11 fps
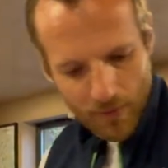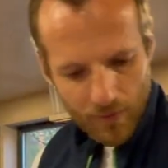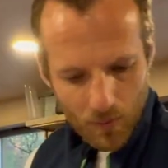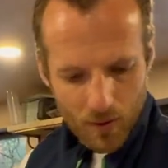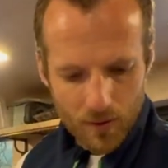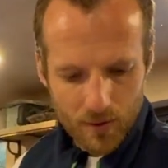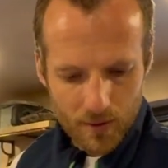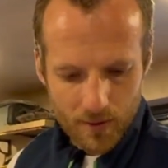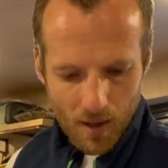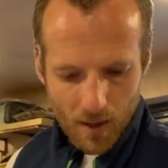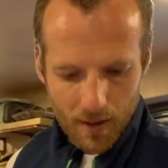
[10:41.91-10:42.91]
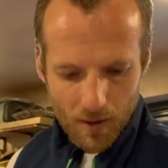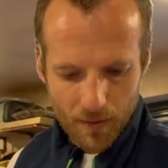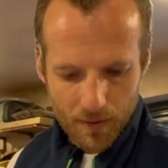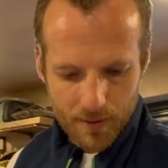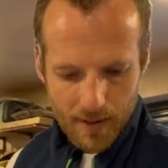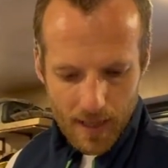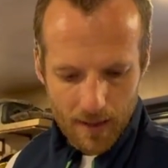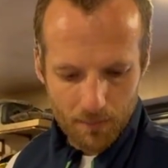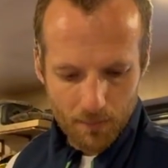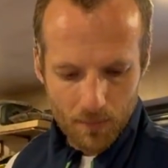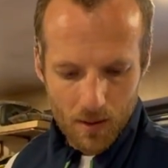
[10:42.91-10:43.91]
if you wanted to start it on the
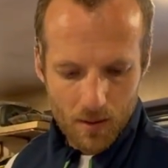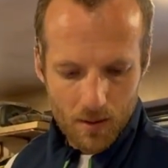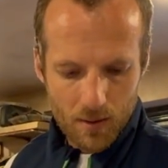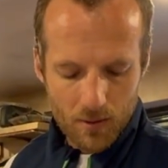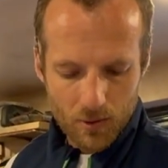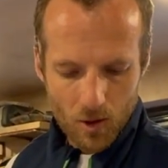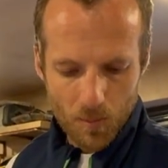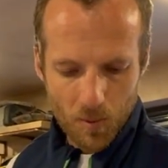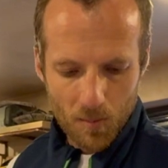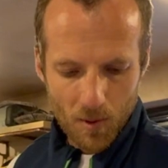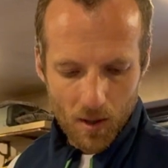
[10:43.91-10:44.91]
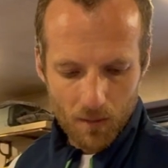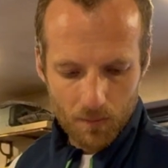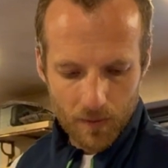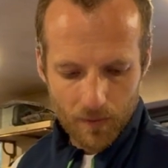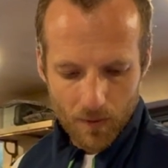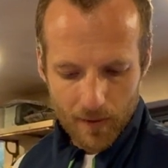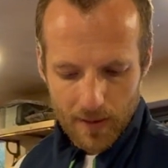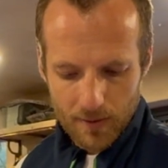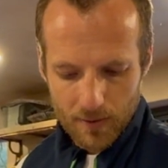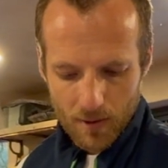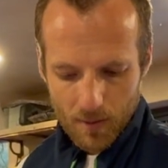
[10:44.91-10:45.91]
same top or bottom, you've got the
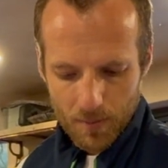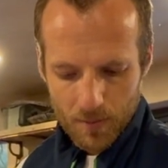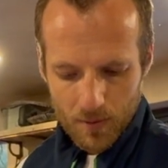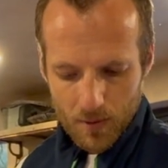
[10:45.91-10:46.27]
end stop.